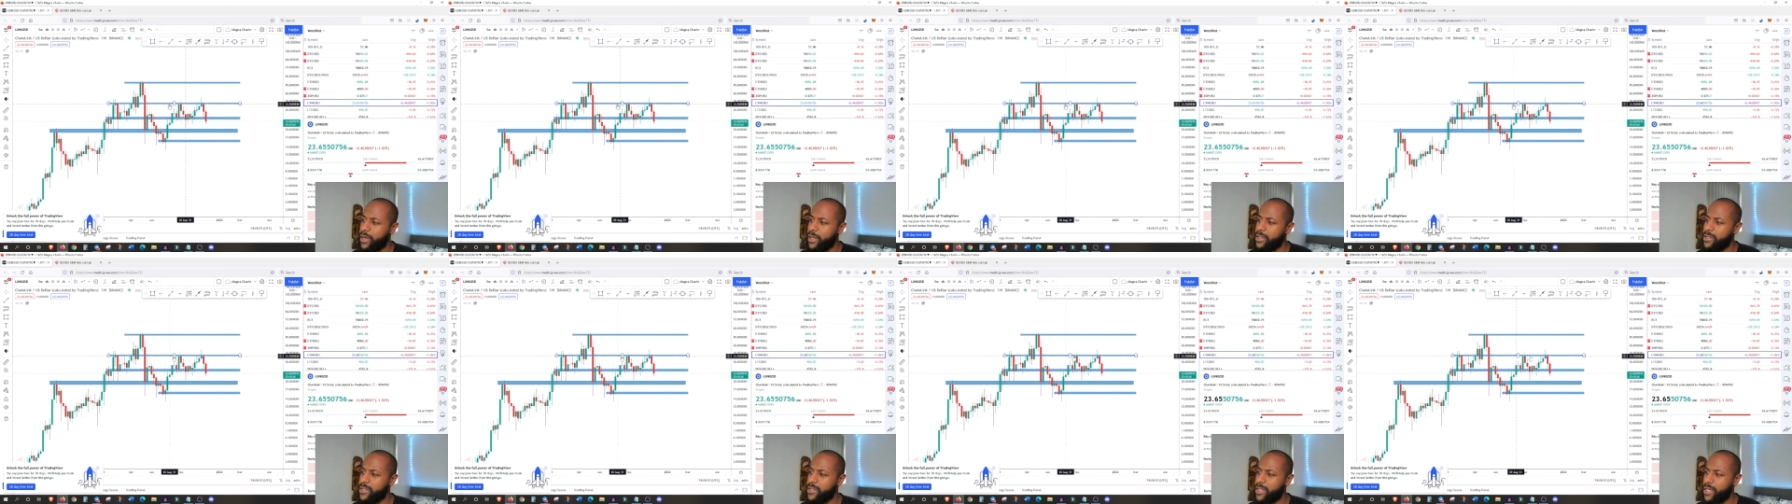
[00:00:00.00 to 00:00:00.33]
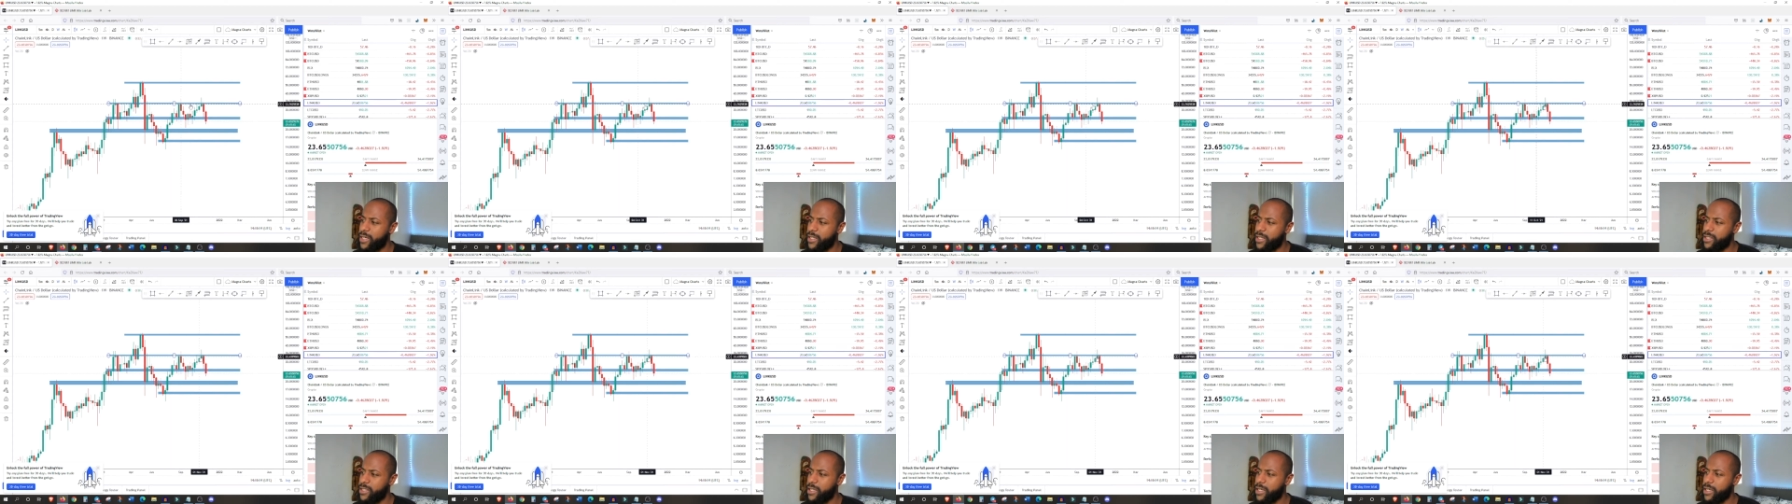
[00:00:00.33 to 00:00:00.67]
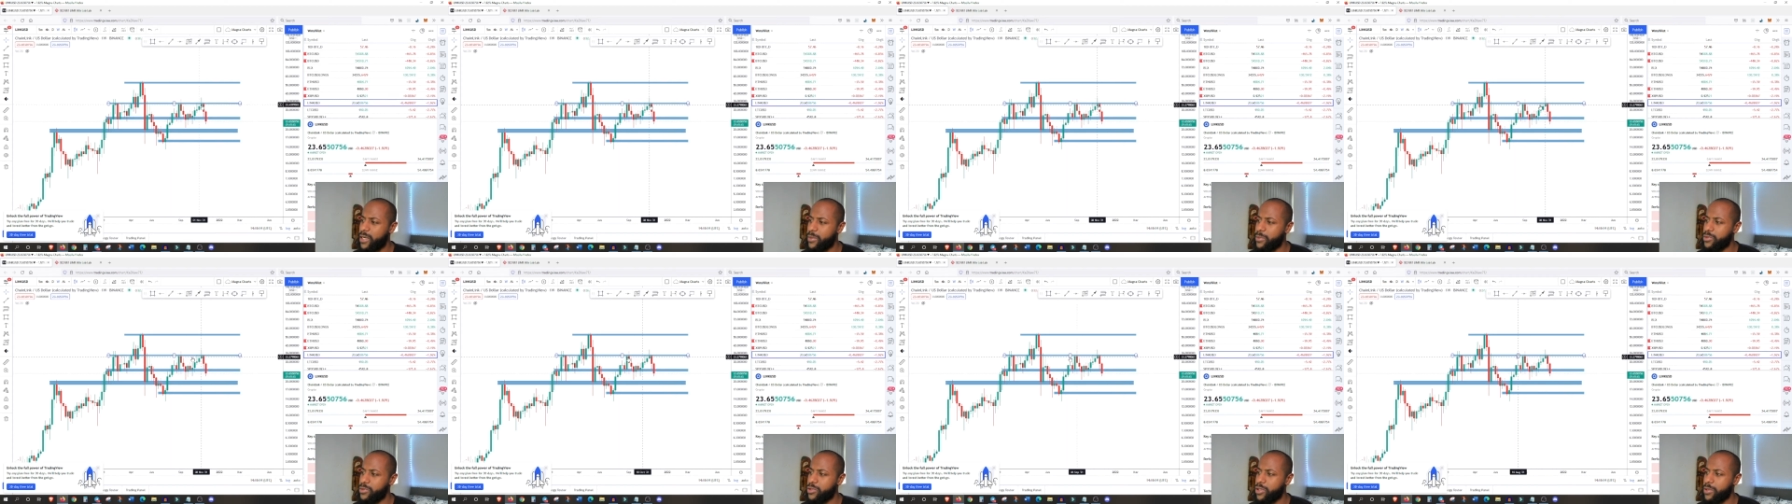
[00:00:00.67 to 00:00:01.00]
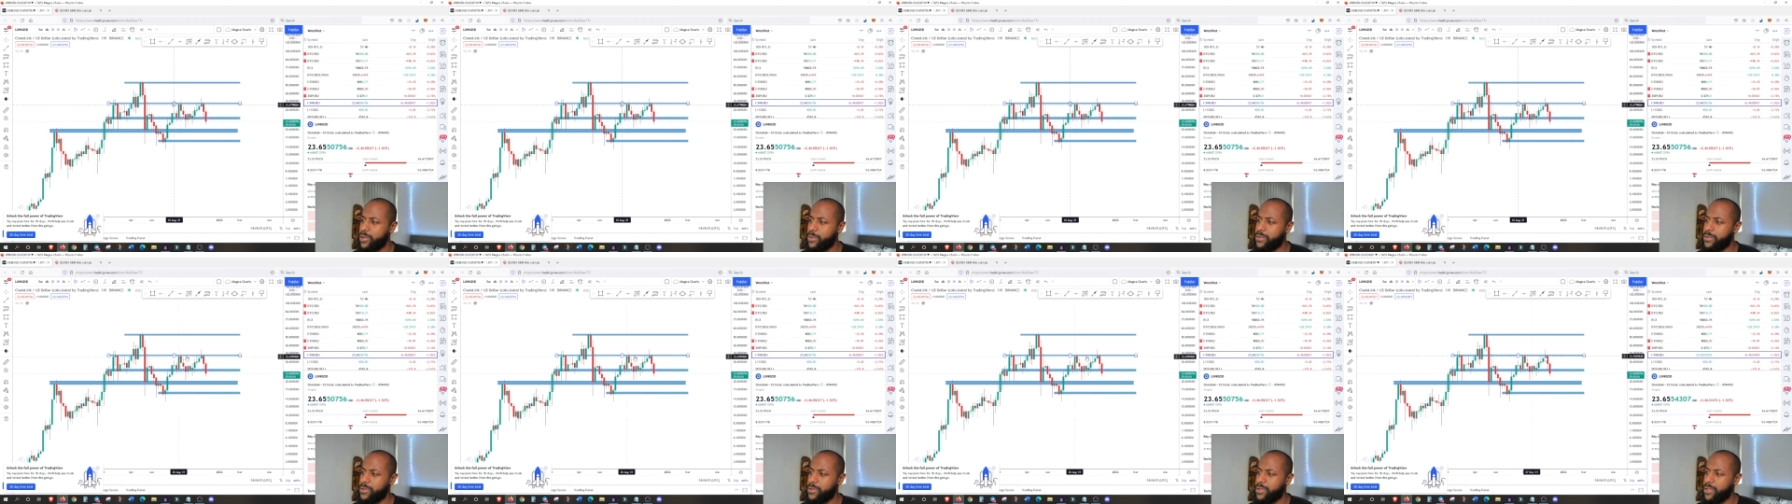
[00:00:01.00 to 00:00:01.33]
And this is actually a double
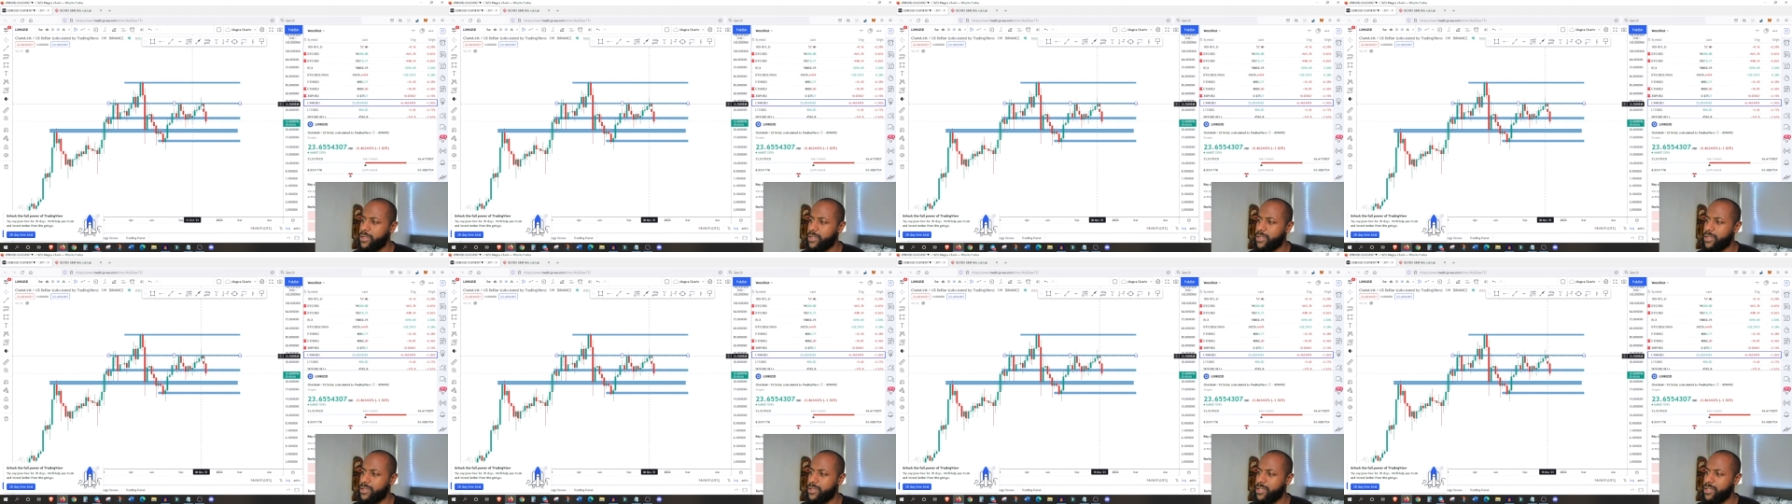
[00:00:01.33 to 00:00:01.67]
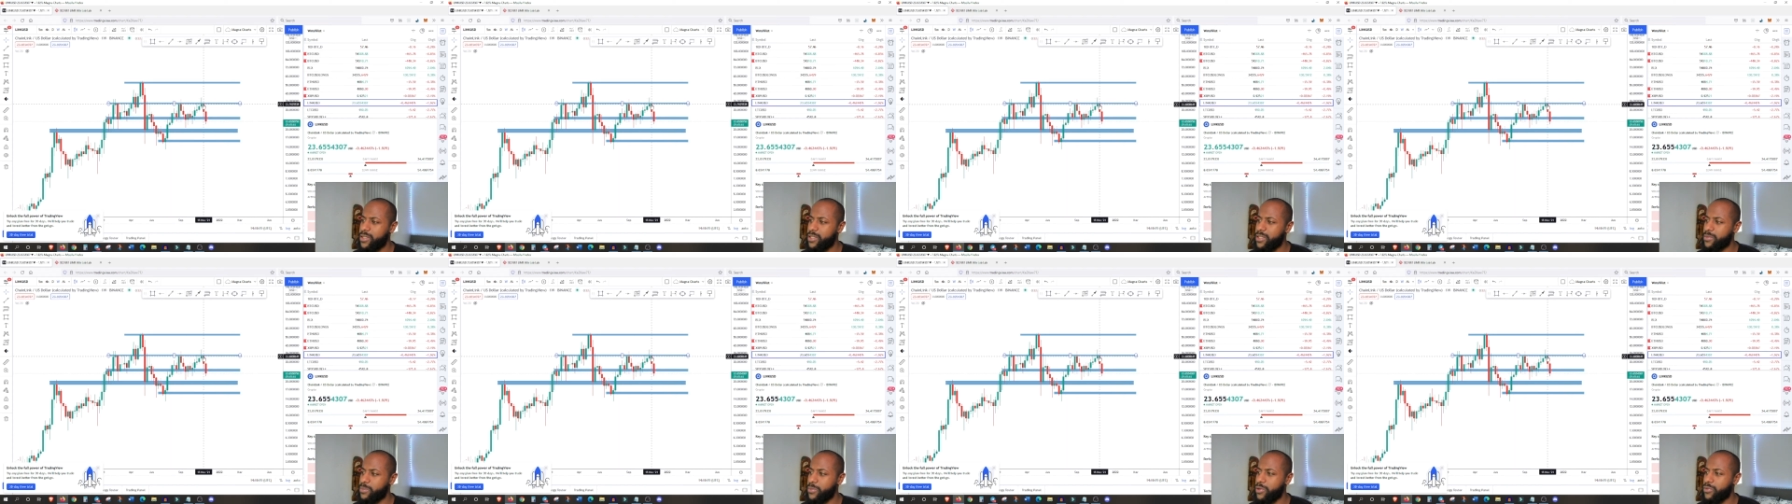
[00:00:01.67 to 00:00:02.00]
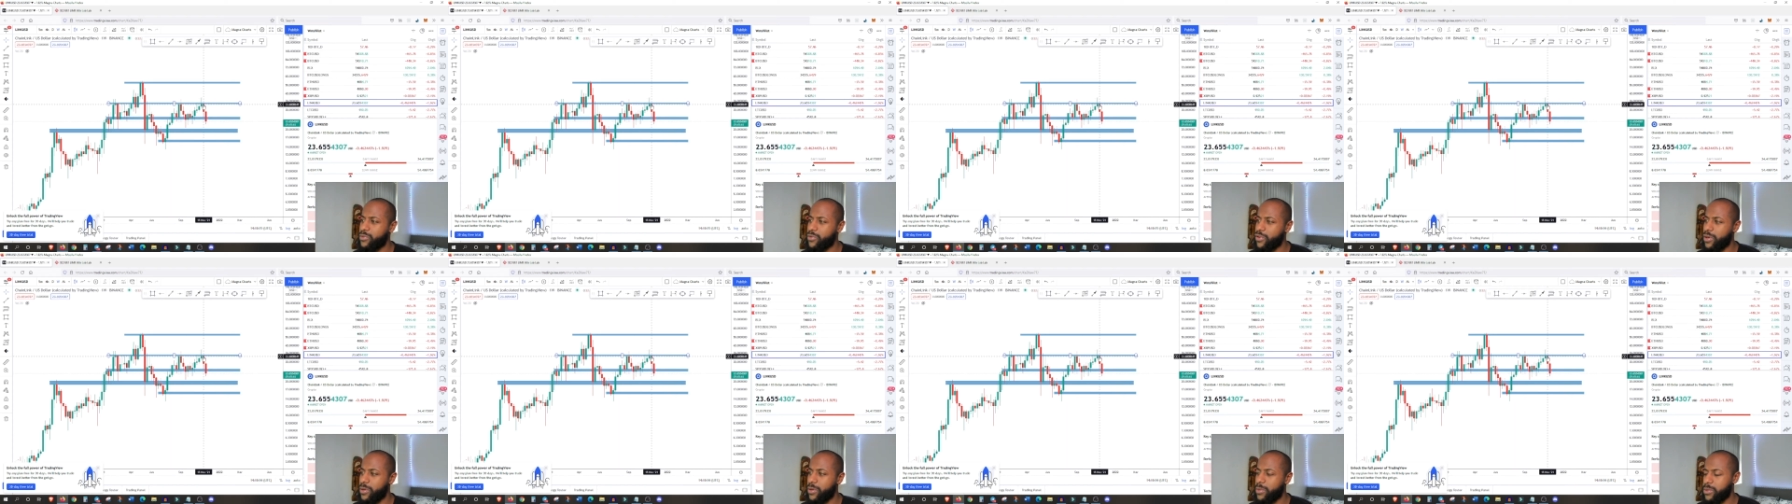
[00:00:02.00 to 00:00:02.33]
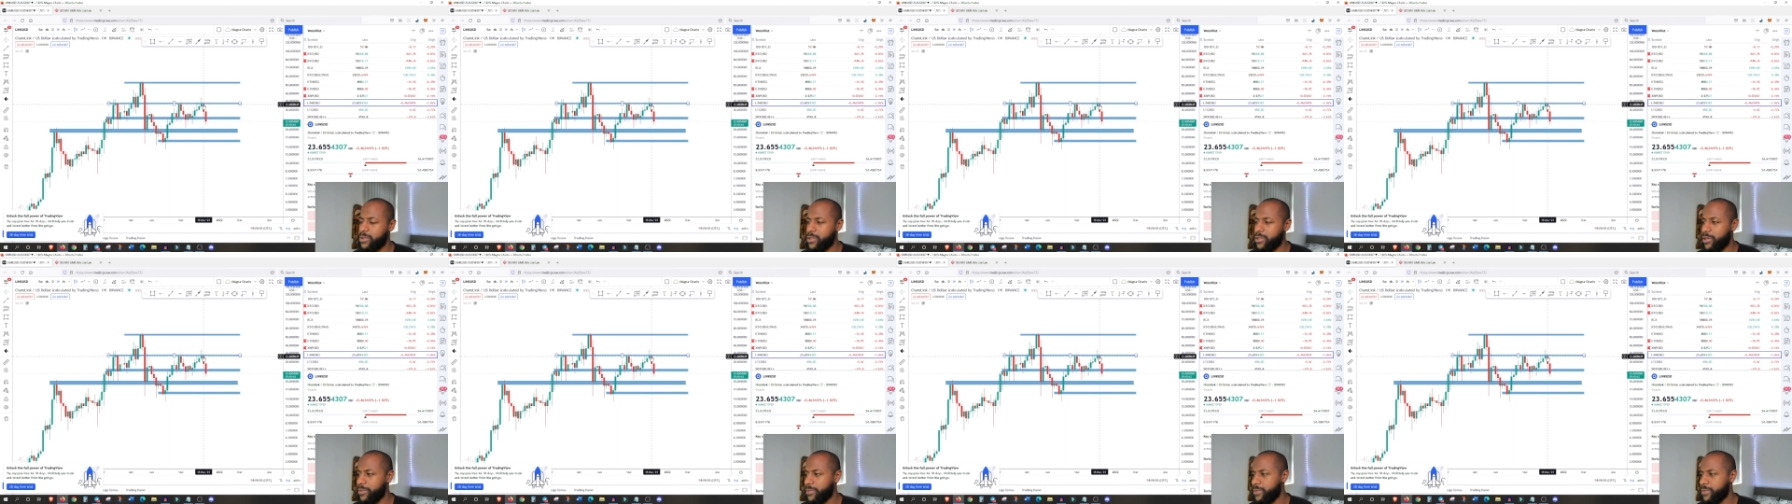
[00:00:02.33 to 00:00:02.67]
top, so you can see this beautiful
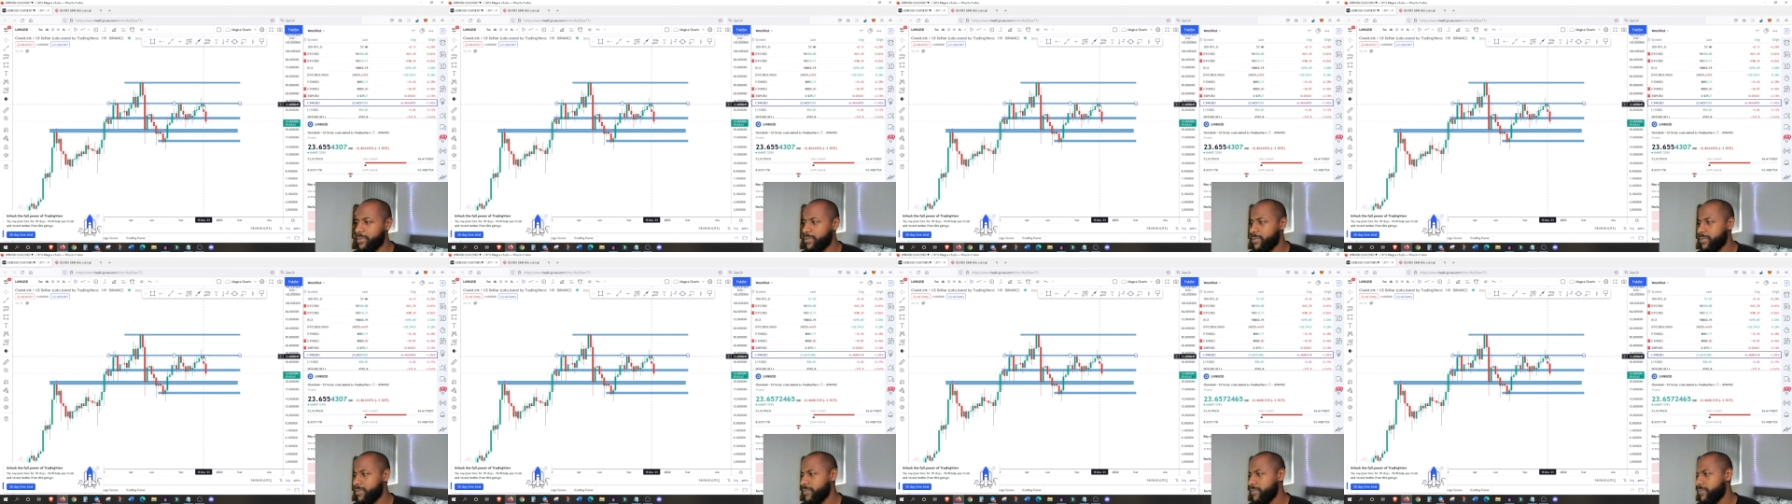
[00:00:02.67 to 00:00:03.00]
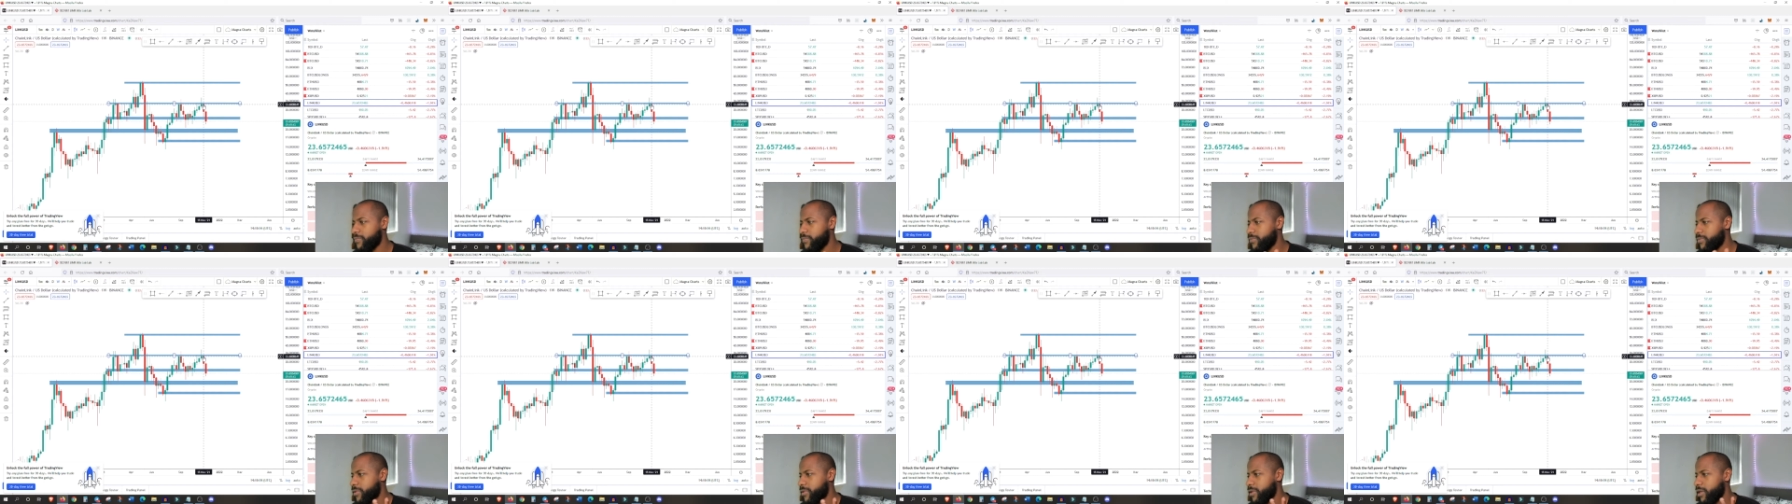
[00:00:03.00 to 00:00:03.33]
double top,